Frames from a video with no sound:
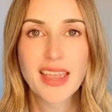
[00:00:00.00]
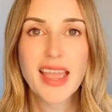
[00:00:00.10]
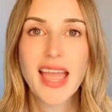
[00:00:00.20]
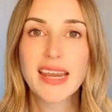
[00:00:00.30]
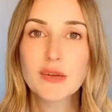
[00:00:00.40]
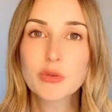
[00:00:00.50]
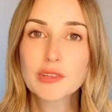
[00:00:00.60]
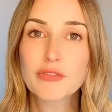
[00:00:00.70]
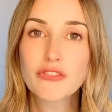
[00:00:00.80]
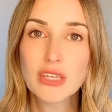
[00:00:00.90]
And it was
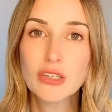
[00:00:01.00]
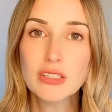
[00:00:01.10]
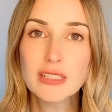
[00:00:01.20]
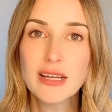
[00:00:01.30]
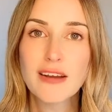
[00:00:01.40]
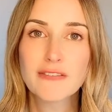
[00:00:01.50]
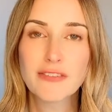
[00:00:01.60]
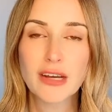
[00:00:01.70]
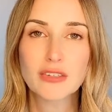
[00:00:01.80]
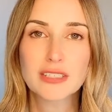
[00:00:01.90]
feel,
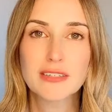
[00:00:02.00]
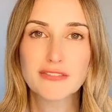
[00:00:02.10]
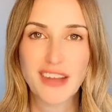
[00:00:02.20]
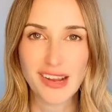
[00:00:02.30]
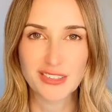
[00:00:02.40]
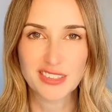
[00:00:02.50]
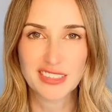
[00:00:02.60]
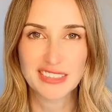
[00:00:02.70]
felt, found.